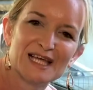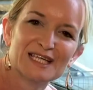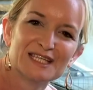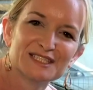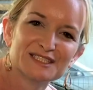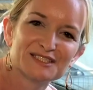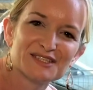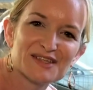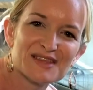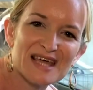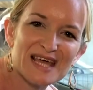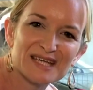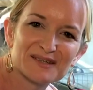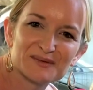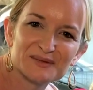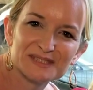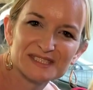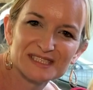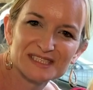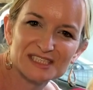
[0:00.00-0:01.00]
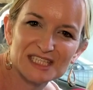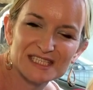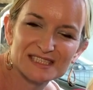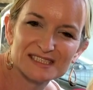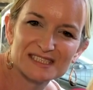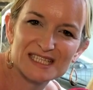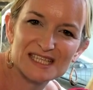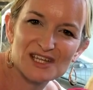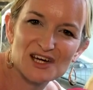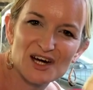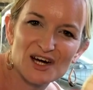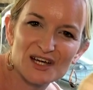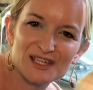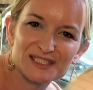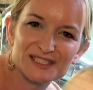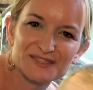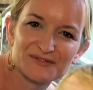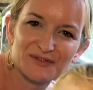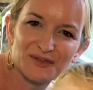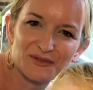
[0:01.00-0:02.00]
So that was adjusting the
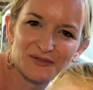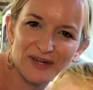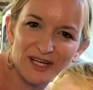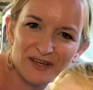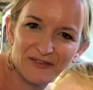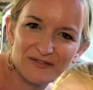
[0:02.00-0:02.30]
harness for rear